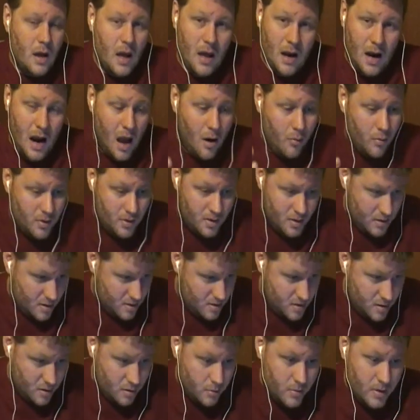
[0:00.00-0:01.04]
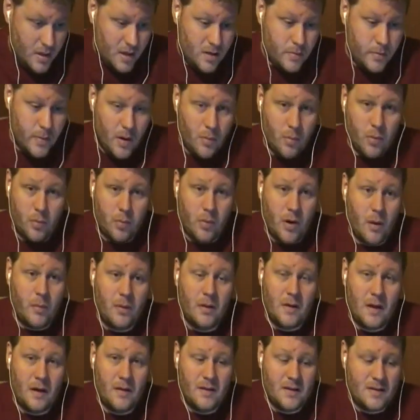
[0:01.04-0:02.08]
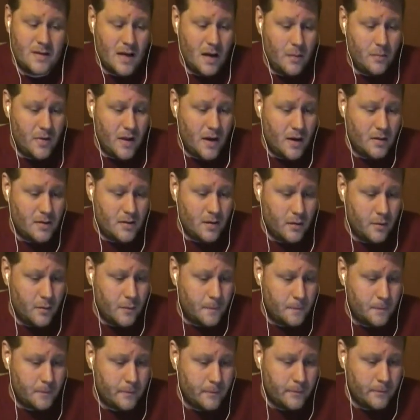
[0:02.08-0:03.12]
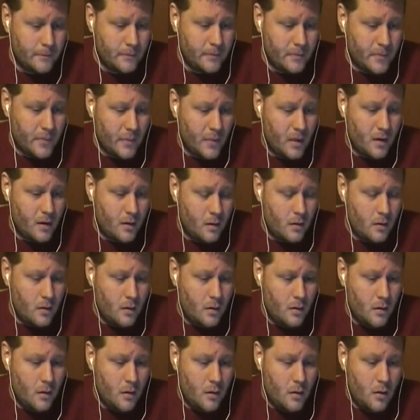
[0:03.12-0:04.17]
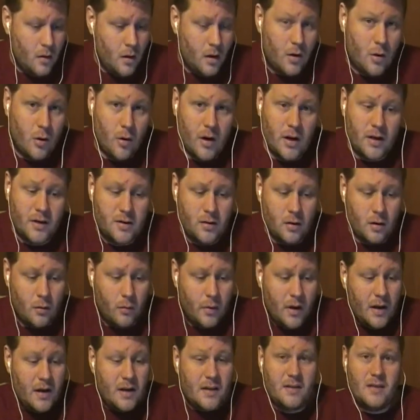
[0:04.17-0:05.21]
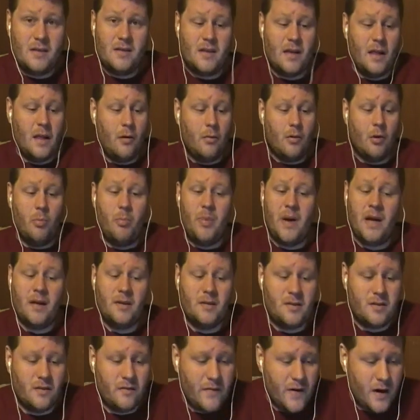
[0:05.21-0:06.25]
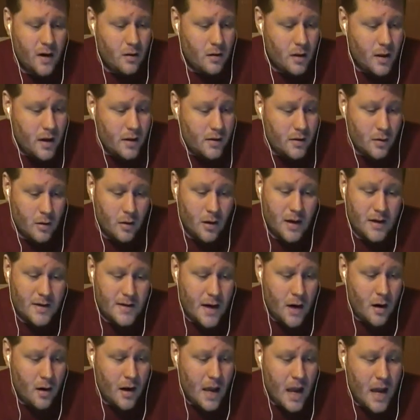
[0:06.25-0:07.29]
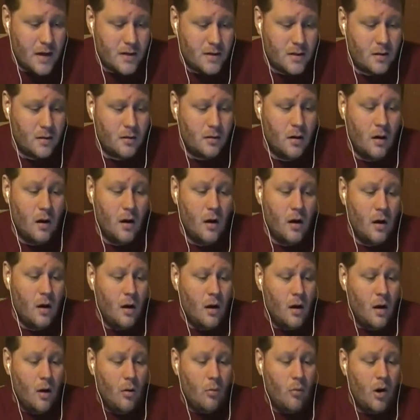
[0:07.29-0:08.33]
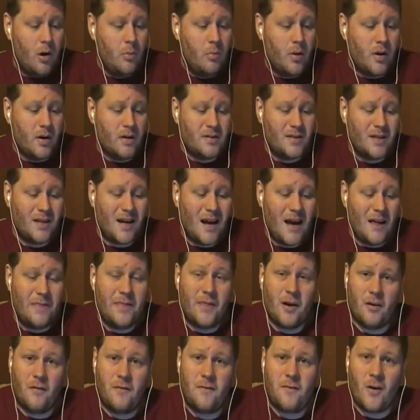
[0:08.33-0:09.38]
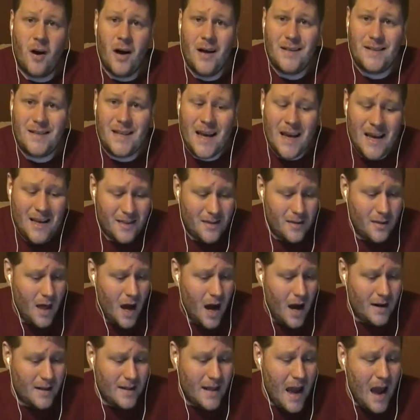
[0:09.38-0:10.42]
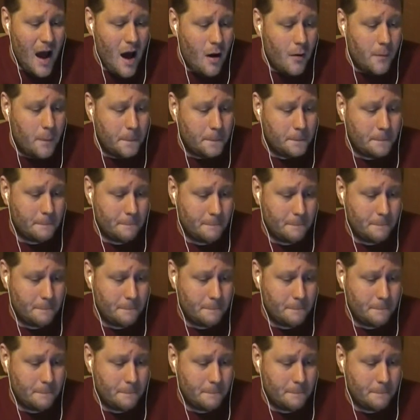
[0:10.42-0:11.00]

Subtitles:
And I would assume these people probably done the same thing too. According to a witness, it said they were beaten severely during interrogation. One person got their front teeth knocked out.